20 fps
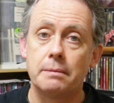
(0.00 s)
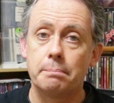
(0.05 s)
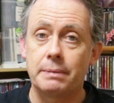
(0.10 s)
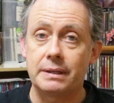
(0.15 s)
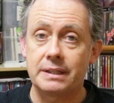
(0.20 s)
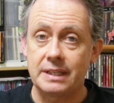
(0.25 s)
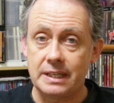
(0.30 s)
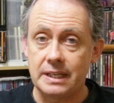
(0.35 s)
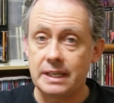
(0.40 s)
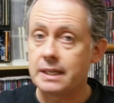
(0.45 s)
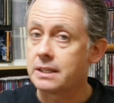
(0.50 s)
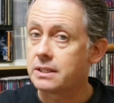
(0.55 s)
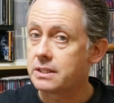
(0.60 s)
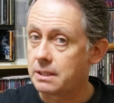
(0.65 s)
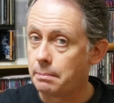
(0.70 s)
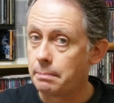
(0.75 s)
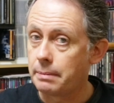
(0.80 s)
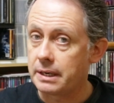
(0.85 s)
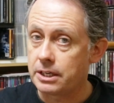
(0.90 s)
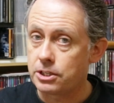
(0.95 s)
but they needed
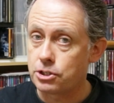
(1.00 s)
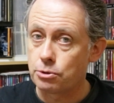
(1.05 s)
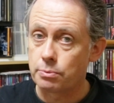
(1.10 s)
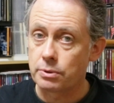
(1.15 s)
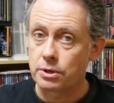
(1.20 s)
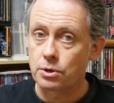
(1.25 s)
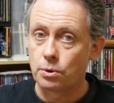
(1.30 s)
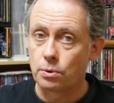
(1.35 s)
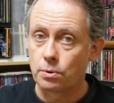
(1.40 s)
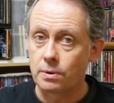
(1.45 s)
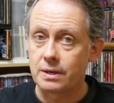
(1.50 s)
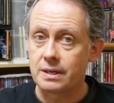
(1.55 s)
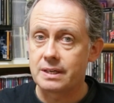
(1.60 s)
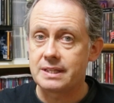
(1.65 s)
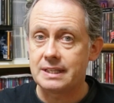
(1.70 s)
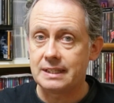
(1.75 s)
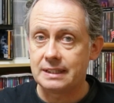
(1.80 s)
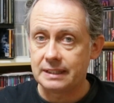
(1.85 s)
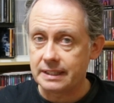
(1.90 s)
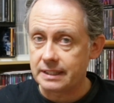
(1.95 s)
somebody to record
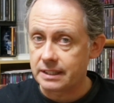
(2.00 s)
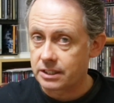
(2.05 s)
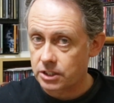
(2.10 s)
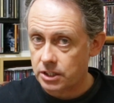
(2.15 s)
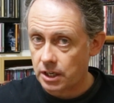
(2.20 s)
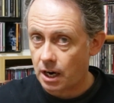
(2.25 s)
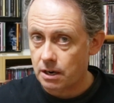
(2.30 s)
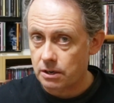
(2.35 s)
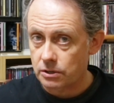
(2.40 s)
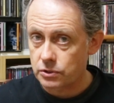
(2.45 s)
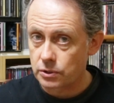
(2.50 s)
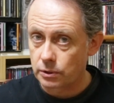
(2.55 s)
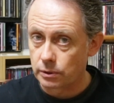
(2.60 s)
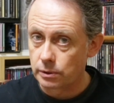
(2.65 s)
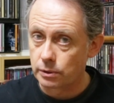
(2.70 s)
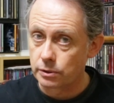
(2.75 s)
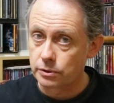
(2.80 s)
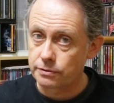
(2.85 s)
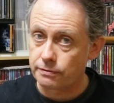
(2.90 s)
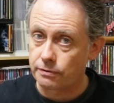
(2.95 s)
the lead guitar
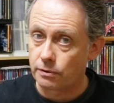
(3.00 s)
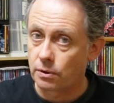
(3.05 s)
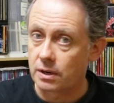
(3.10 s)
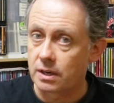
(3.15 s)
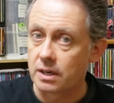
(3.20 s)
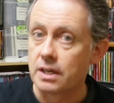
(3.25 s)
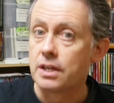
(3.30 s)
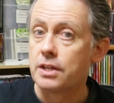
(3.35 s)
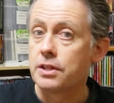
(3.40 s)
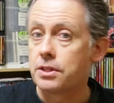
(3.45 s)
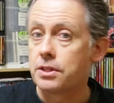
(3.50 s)
solos for